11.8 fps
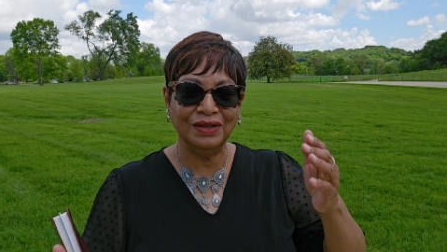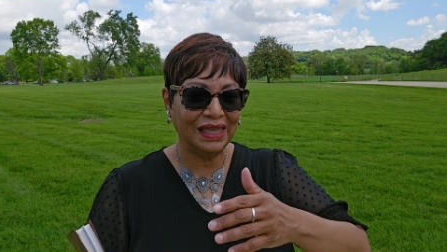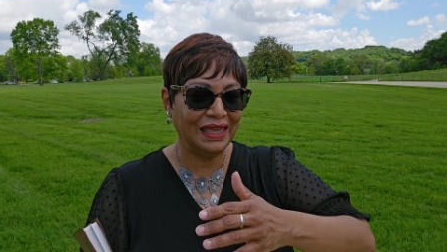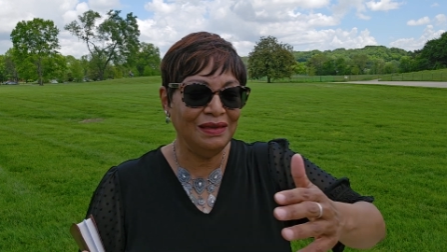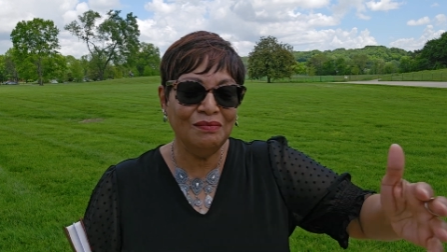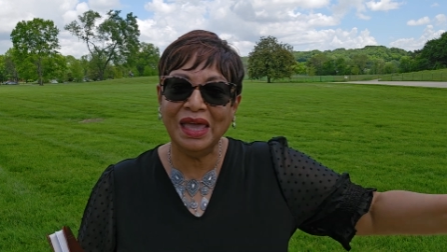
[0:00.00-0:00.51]

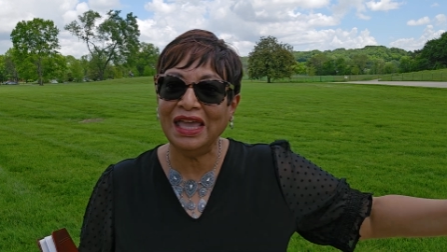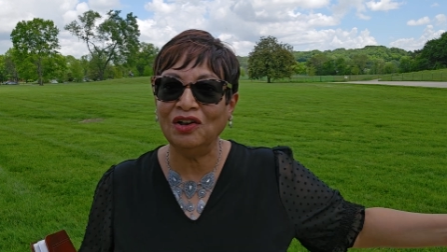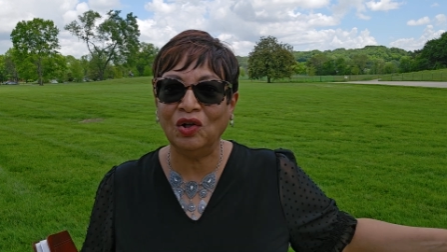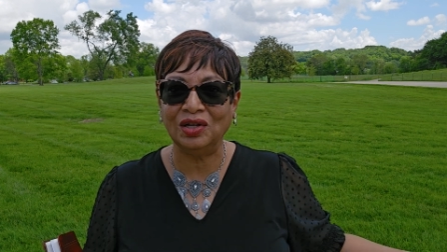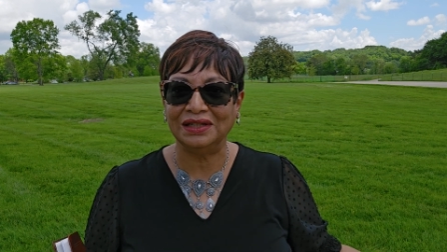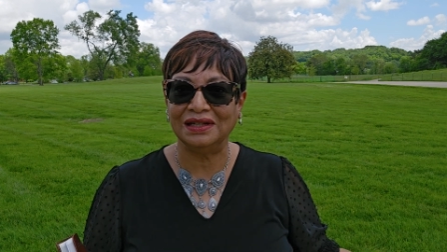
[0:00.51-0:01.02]
He made
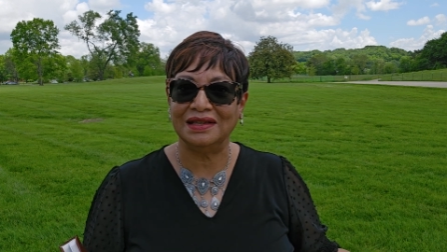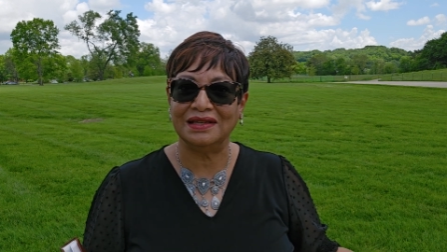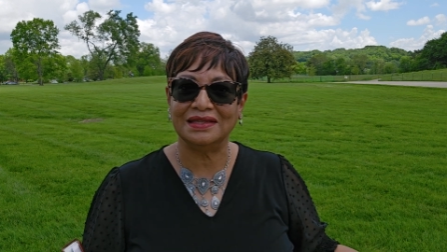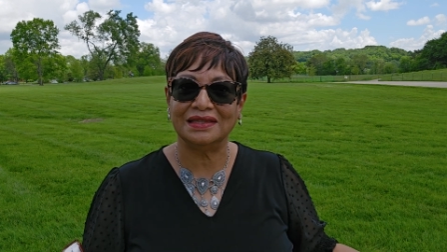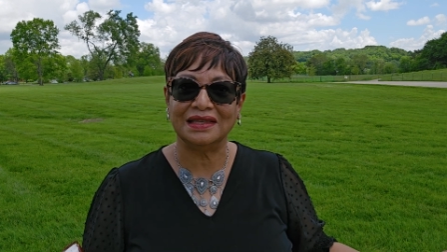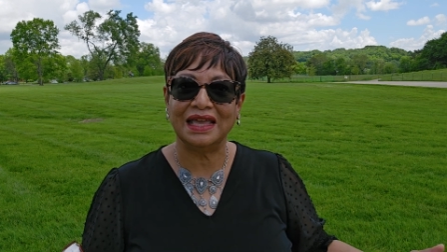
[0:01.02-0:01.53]
all of
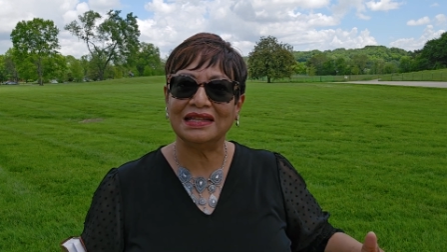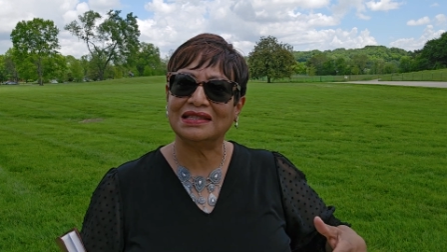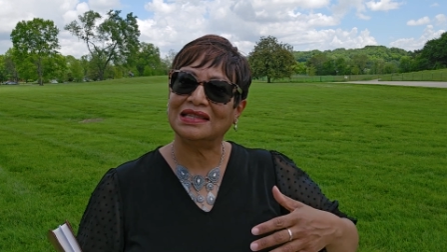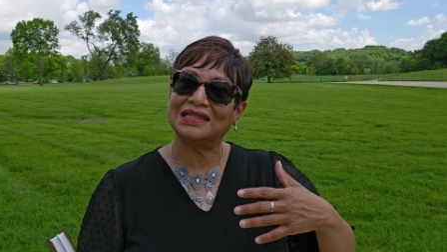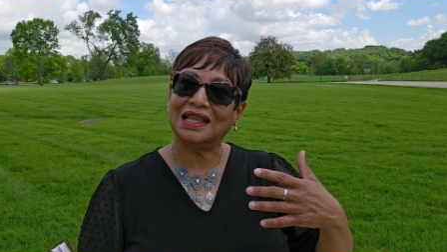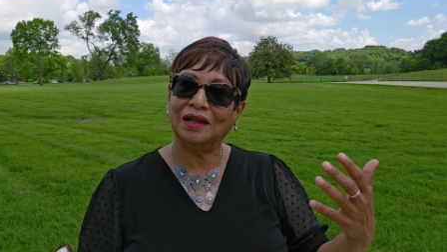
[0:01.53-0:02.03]
this, and it's a
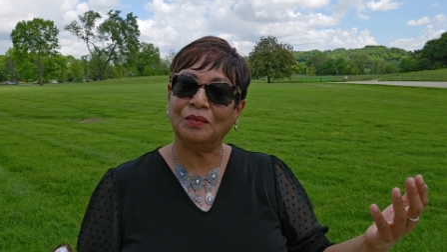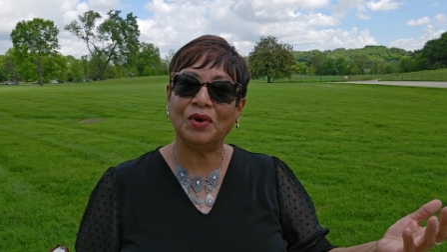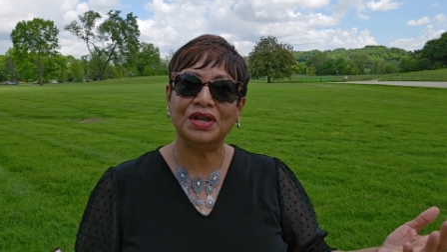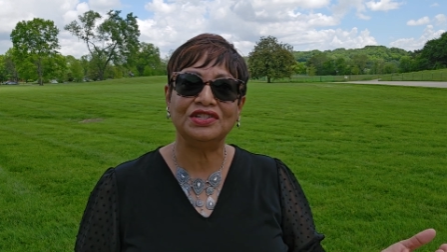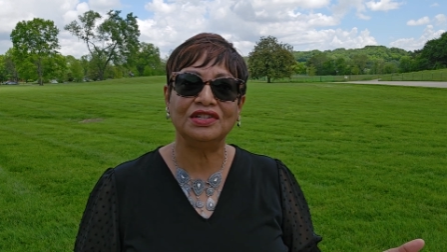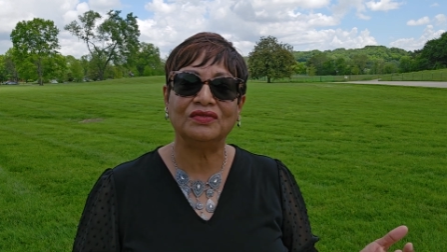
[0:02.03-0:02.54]

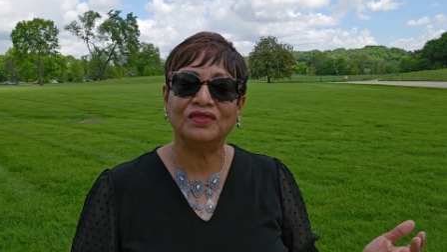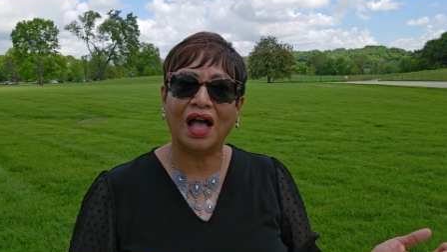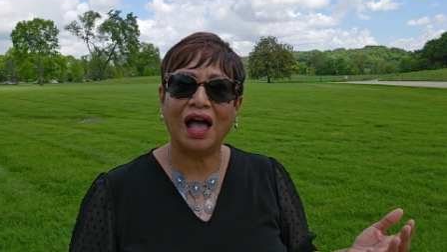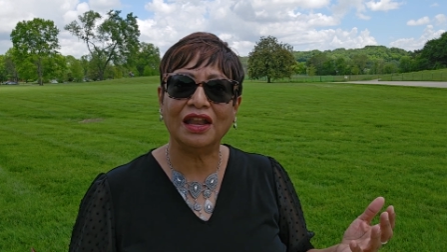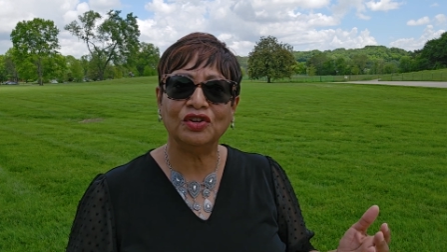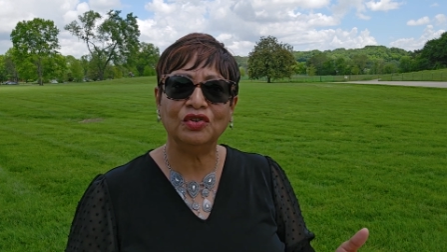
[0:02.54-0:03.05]
celebration of
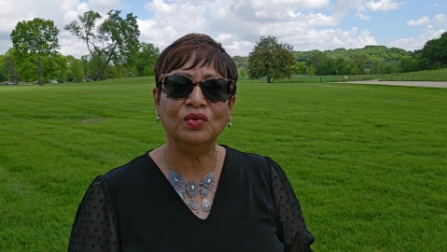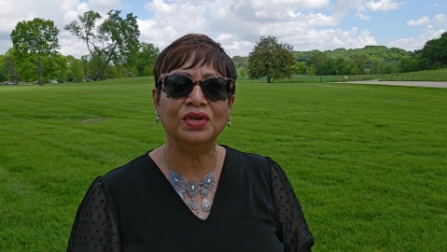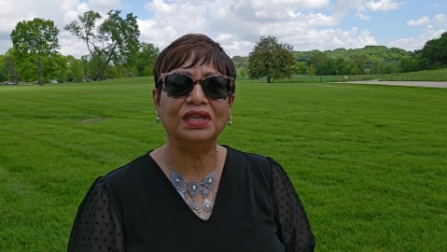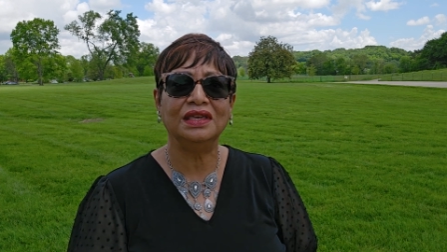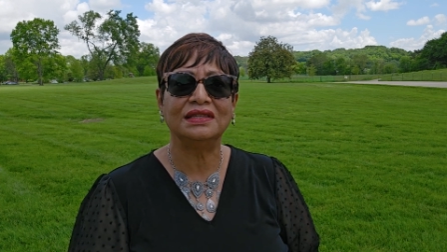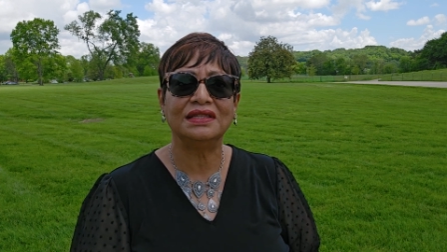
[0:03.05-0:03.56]
God and who
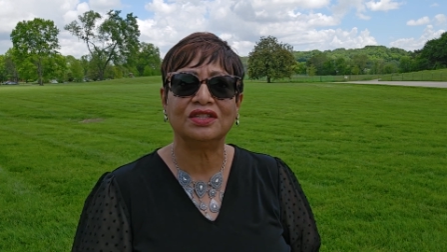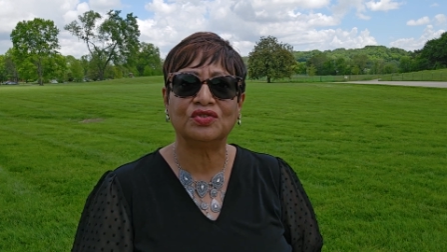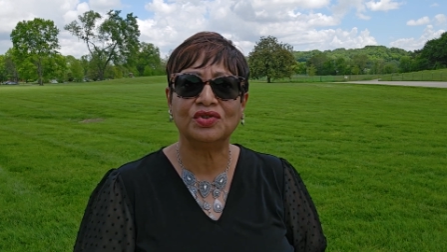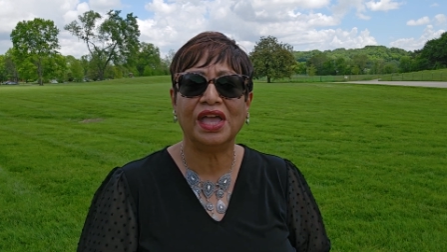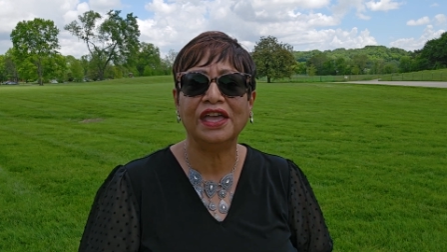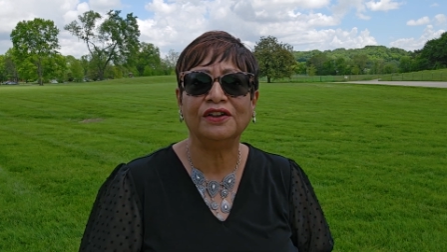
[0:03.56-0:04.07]
he is as
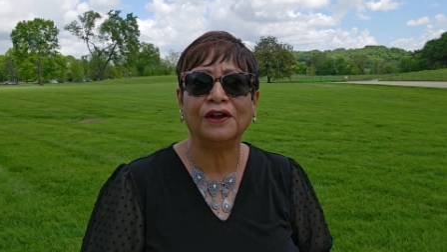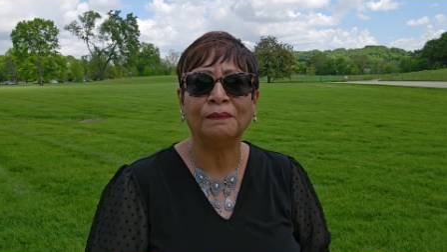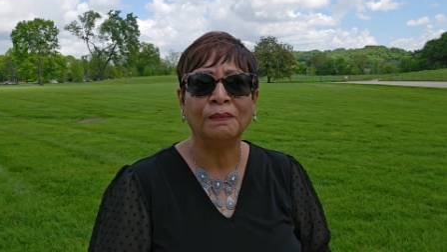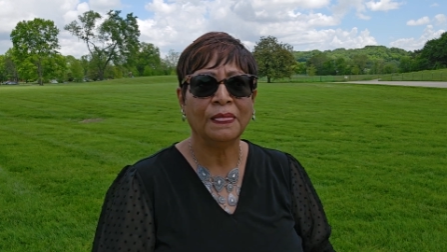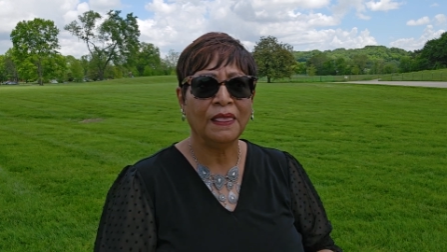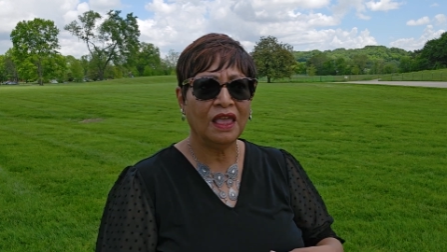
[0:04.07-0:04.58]
creator
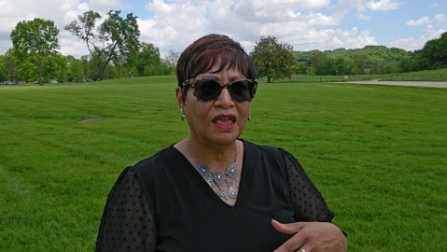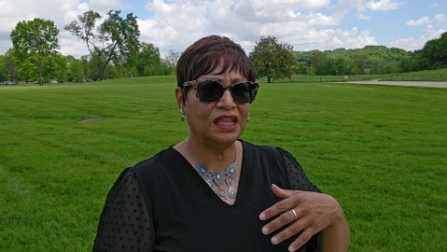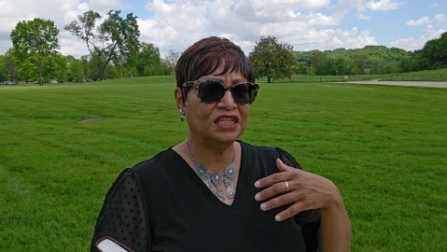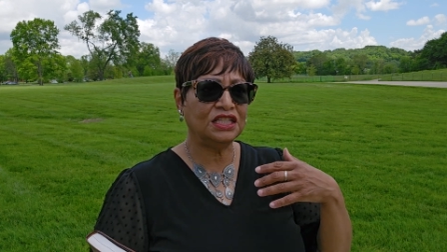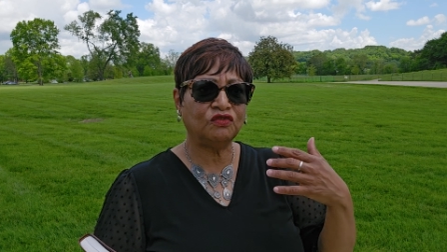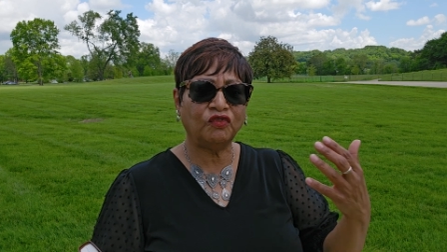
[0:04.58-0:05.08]
and
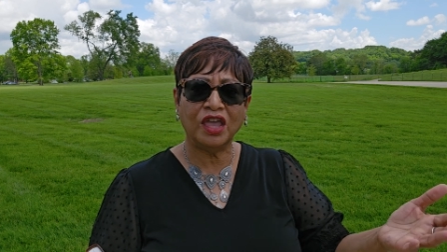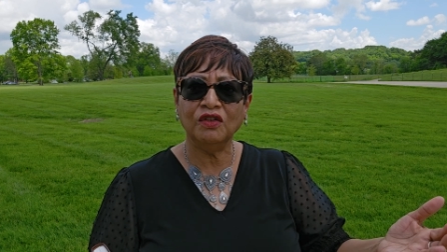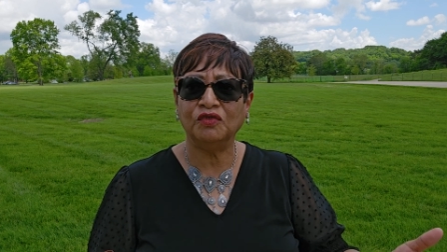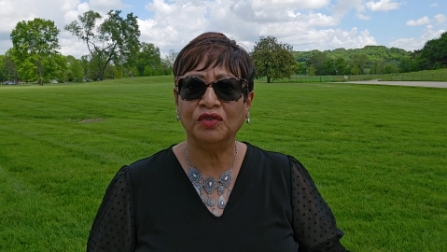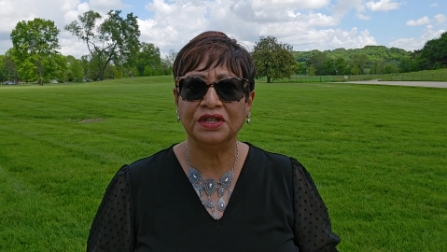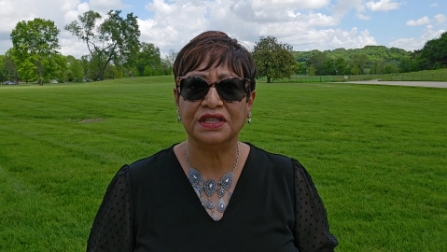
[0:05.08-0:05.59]
his
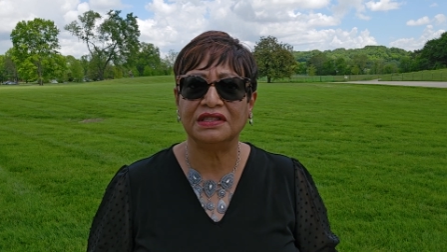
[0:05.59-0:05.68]
faithfulness.